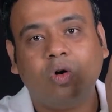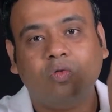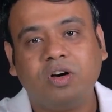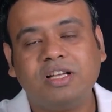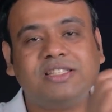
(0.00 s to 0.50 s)
or
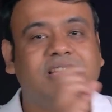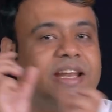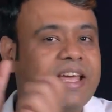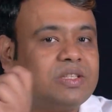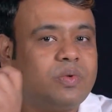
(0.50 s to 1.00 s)
worse
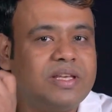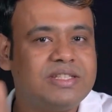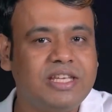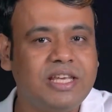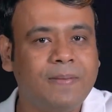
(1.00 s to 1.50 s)
than X Y
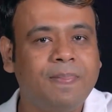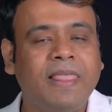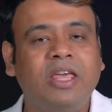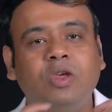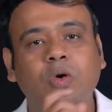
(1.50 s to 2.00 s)
Z,
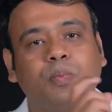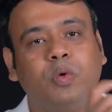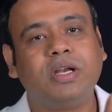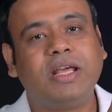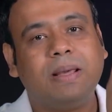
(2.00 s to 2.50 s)
you
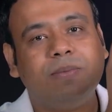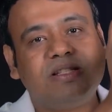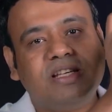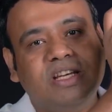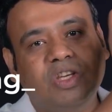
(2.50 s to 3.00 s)
put A B
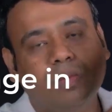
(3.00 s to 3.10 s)
C in